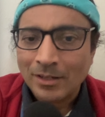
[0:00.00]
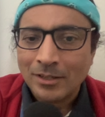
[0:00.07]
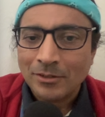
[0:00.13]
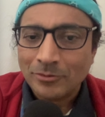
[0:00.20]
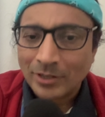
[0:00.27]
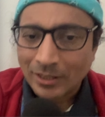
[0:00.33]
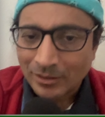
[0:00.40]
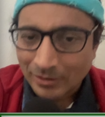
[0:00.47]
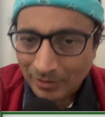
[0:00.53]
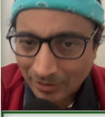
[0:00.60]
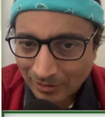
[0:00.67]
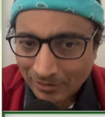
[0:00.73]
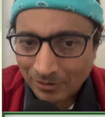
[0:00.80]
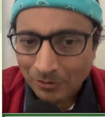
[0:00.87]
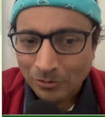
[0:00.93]
we can
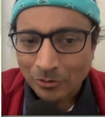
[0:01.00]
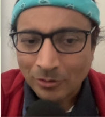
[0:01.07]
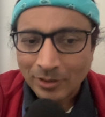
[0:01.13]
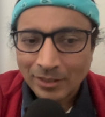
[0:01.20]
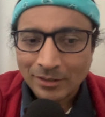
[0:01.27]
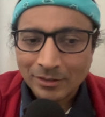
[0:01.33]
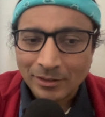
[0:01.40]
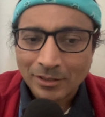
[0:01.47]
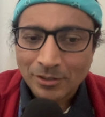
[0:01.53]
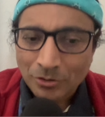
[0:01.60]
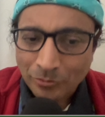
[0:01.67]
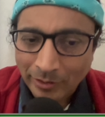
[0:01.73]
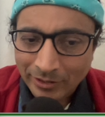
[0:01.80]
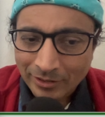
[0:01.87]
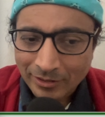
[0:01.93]
then go in the
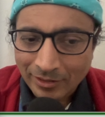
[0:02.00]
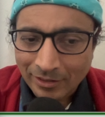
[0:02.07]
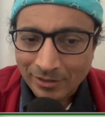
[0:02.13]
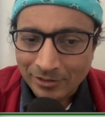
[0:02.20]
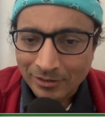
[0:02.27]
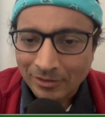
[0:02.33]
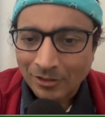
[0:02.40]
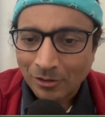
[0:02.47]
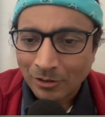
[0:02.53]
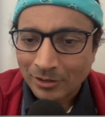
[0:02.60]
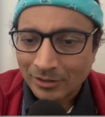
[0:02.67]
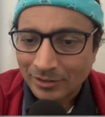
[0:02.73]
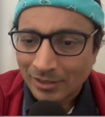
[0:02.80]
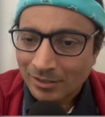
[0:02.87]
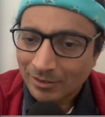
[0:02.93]
sweet direction
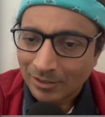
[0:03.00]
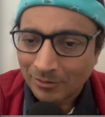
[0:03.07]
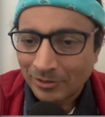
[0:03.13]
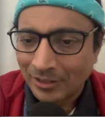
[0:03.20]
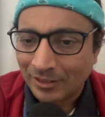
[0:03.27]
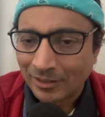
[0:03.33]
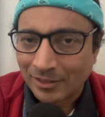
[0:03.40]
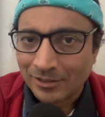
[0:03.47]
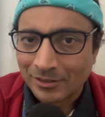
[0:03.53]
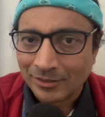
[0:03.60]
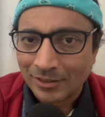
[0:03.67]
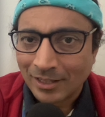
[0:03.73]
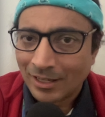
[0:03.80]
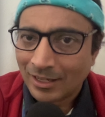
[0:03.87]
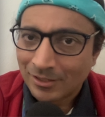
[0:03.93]
or in the savory direction,
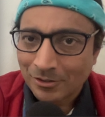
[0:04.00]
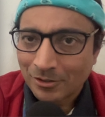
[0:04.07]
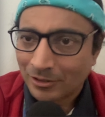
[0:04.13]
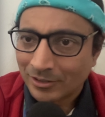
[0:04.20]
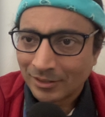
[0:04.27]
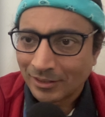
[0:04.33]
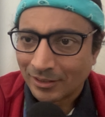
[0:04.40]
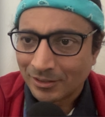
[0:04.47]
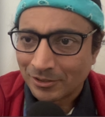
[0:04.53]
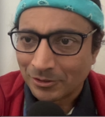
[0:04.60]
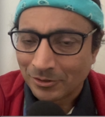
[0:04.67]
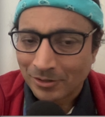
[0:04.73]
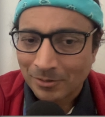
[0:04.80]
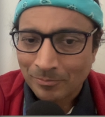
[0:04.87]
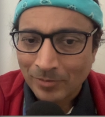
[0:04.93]
as Dr. Greger
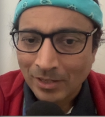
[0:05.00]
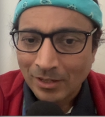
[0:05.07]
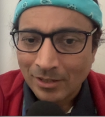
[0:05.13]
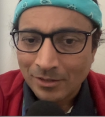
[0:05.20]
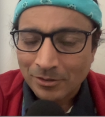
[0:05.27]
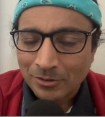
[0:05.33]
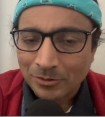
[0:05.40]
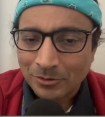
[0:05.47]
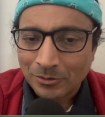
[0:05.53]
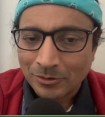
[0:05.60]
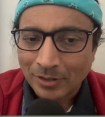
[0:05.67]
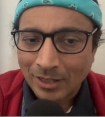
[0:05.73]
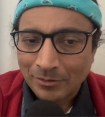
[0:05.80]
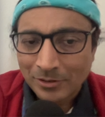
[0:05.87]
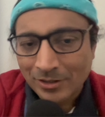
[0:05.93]
shows.
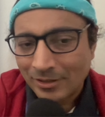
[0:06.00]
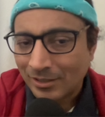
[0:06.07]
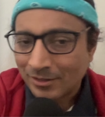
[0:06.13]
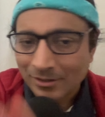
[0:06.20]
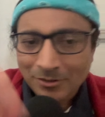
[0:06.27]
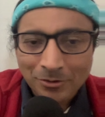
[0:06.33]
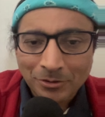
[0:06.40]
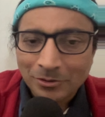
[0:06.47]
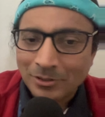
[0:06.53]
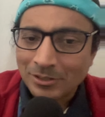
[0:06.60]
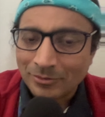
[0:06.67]
So I would suggest just go to his